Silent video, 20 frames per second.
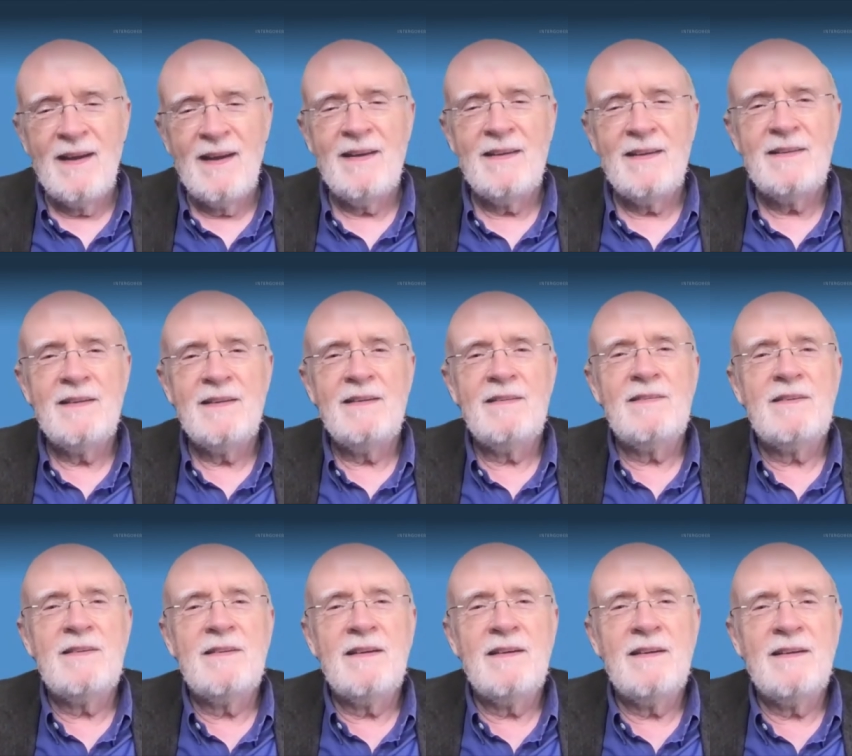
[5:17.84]
and
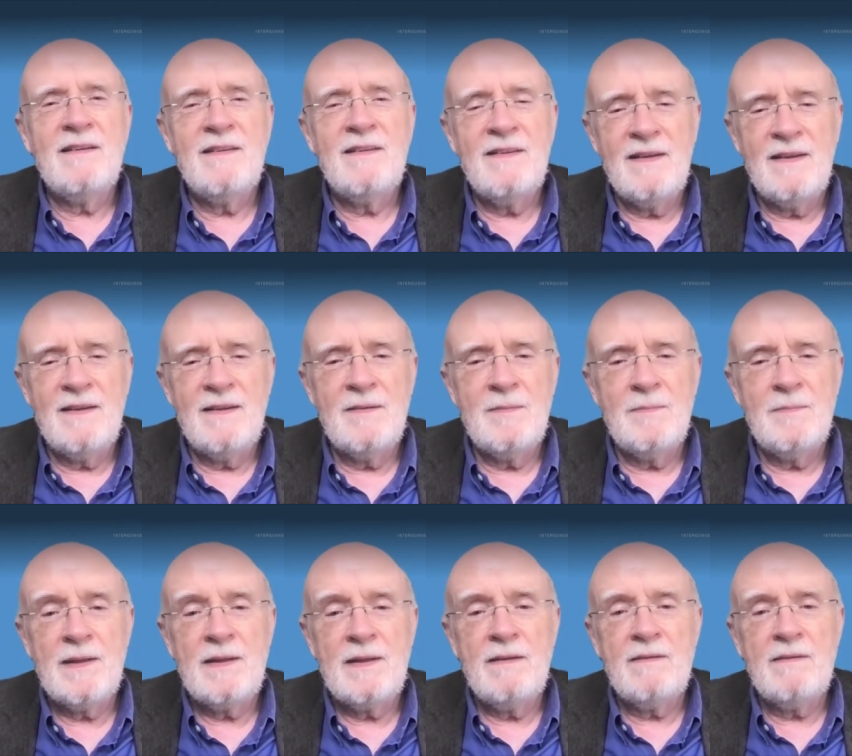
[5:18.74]
it's uh, uh,
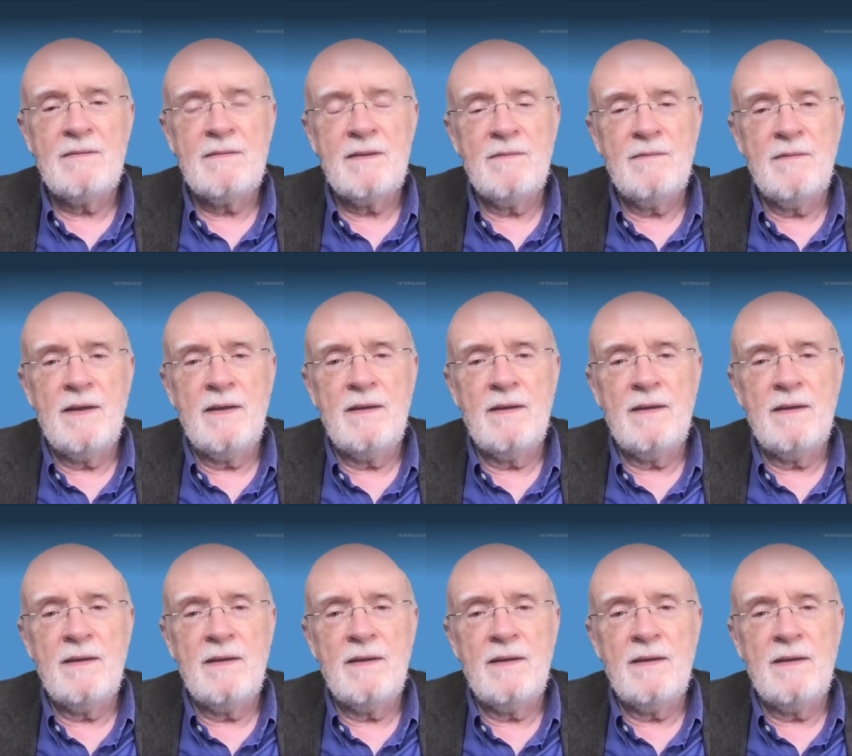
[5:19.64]
but it's